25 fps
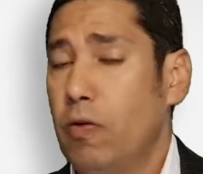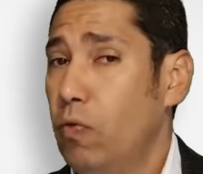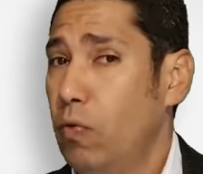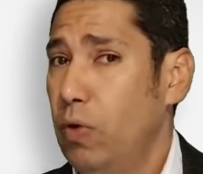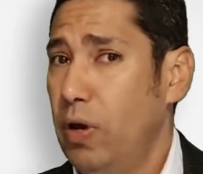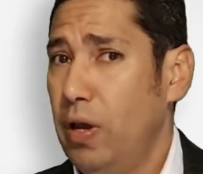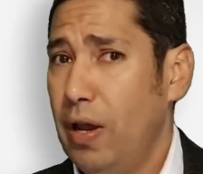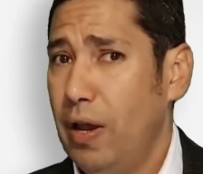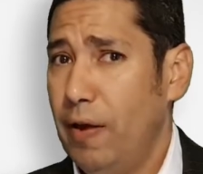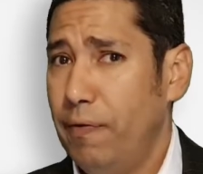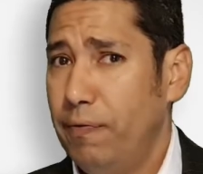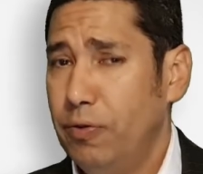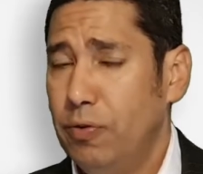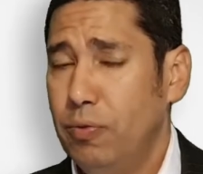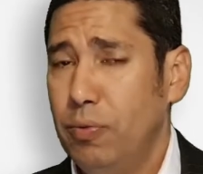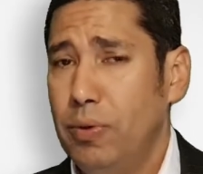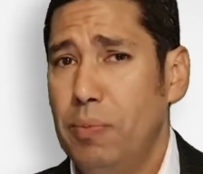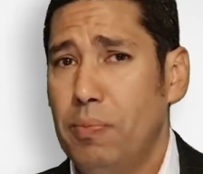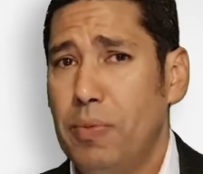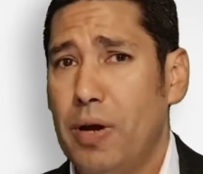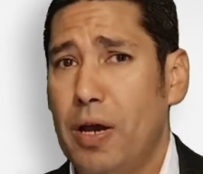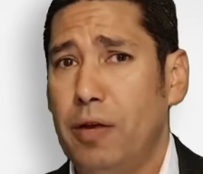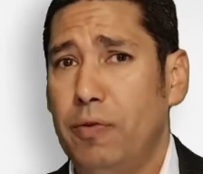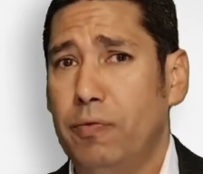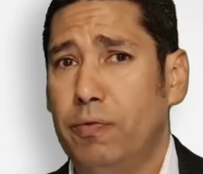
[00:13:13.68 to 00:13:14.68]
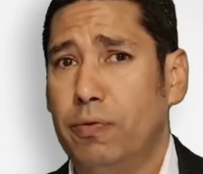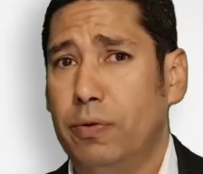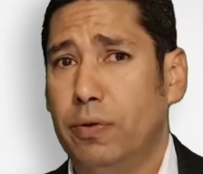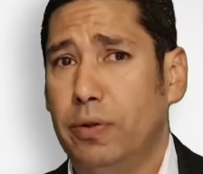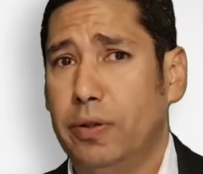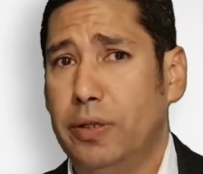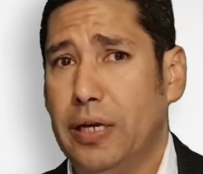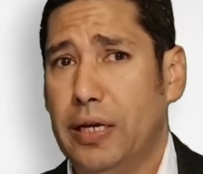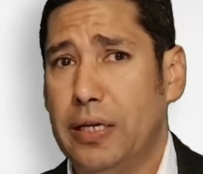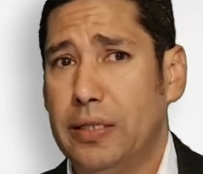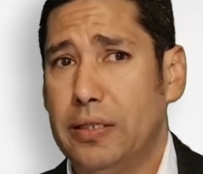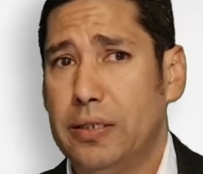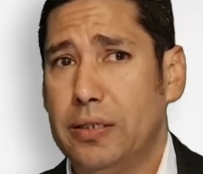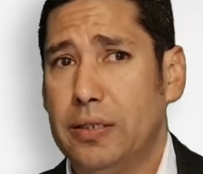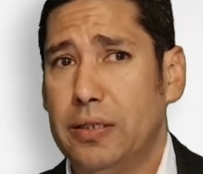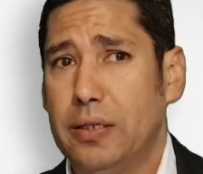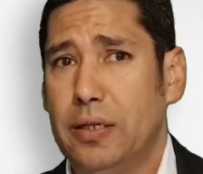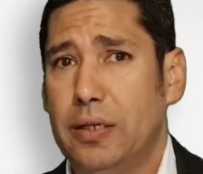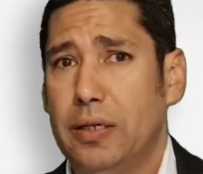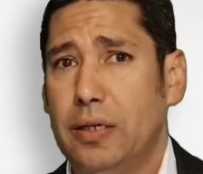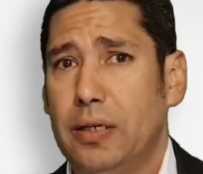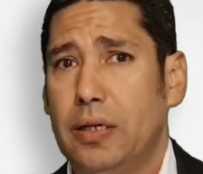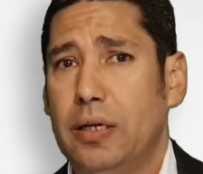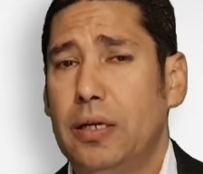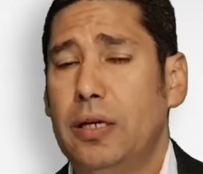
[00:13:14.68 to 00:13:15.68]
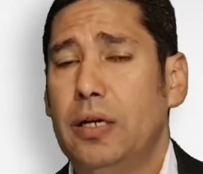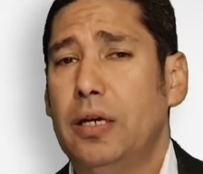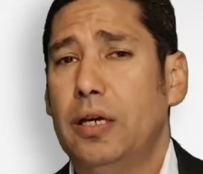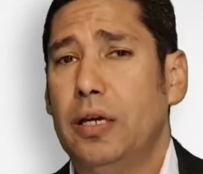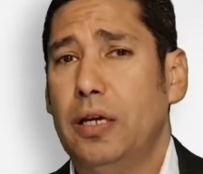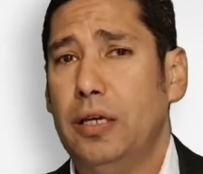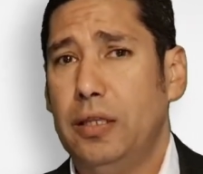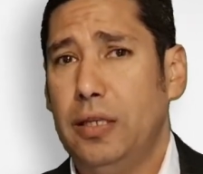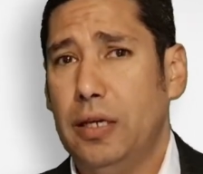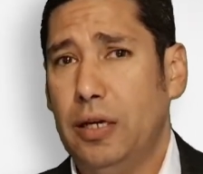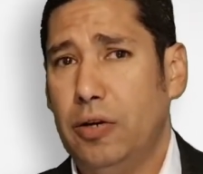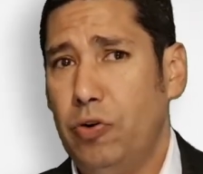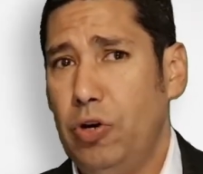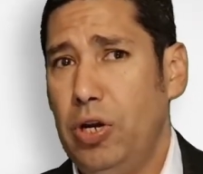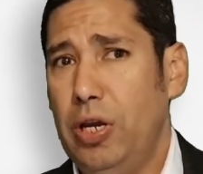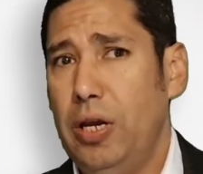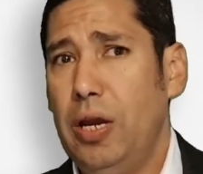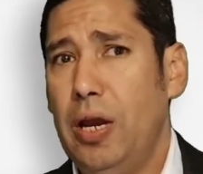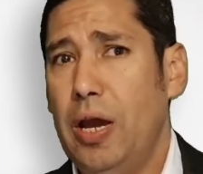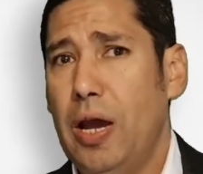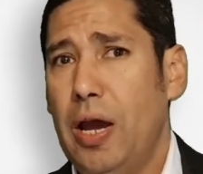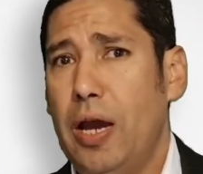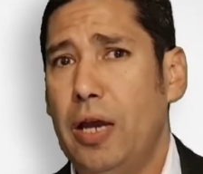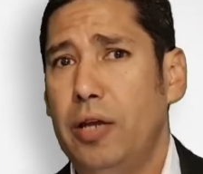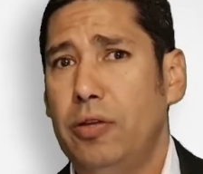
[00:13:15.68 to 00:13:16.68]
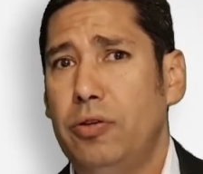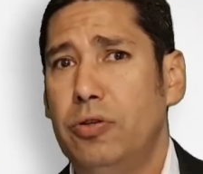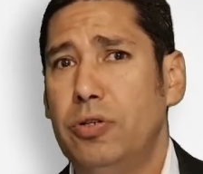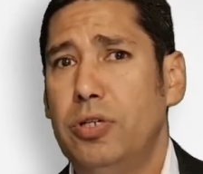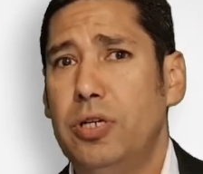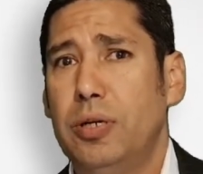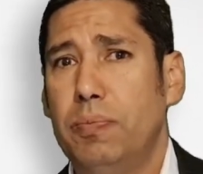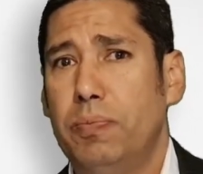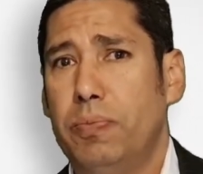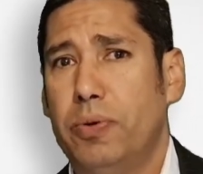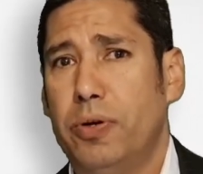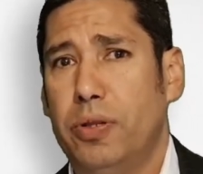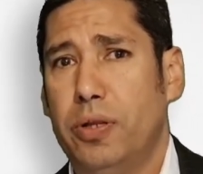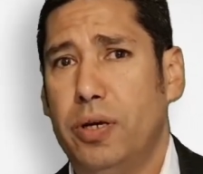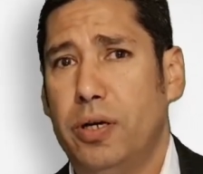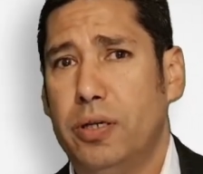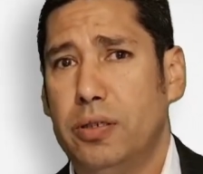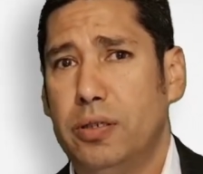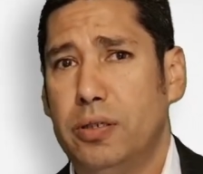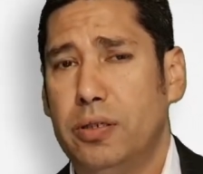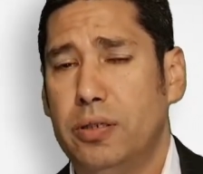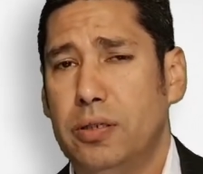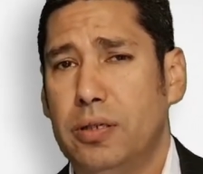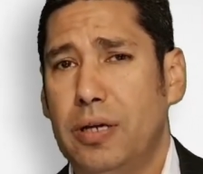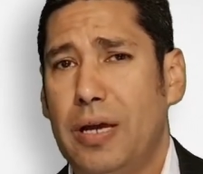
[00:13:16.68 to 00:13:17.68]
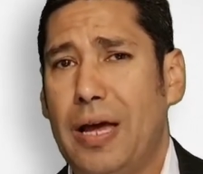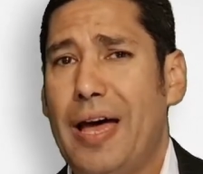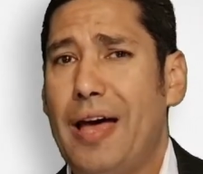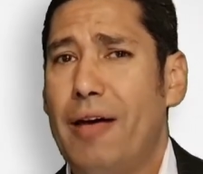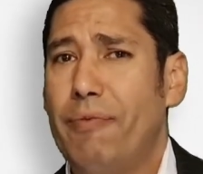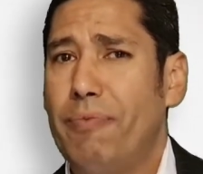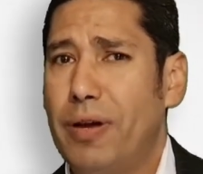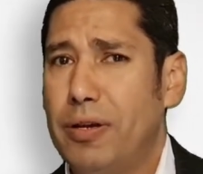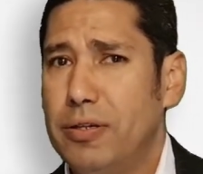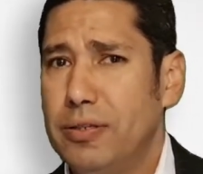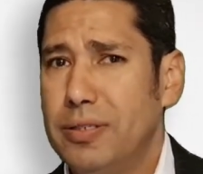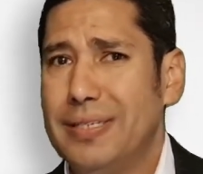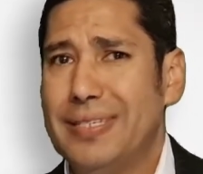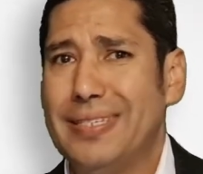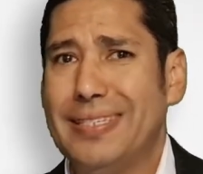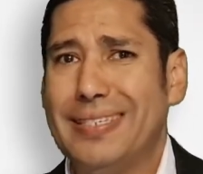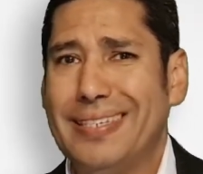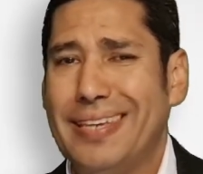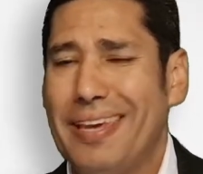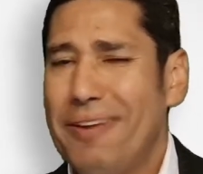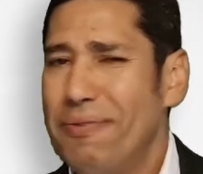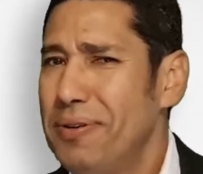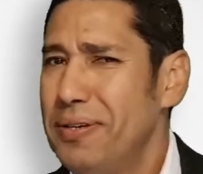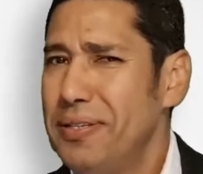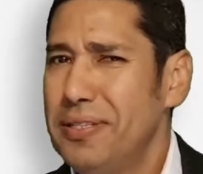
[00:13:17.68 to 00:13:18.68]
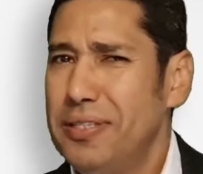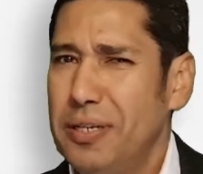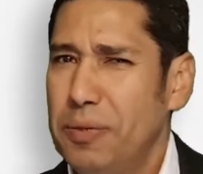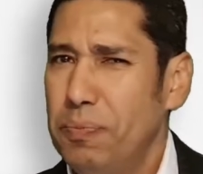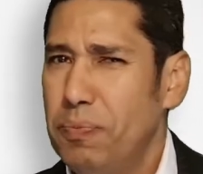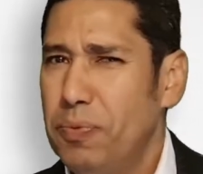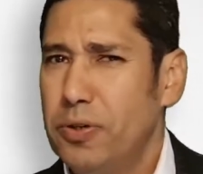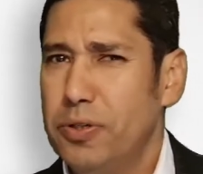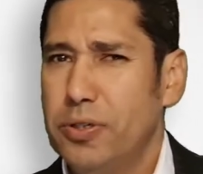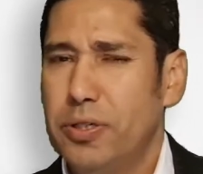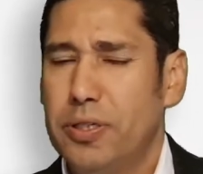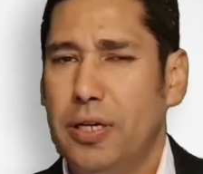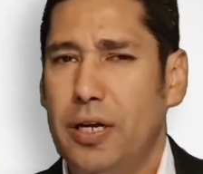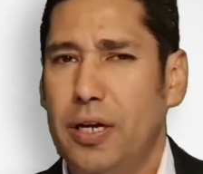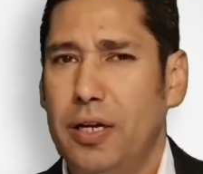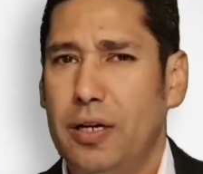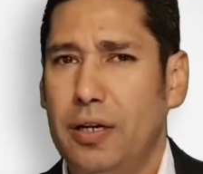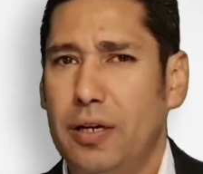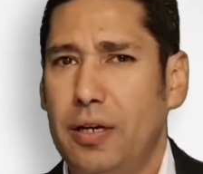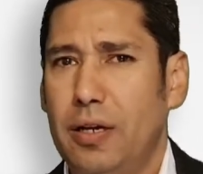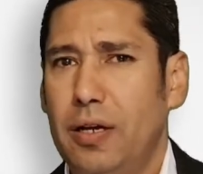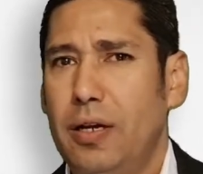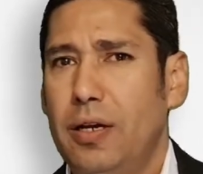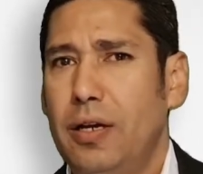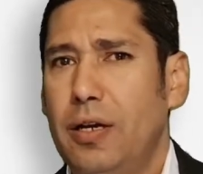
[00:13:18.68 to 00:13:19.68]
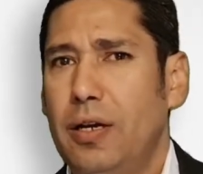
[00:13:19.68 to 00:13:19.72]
We have to be mindful that in the green hydrogen production, about 70%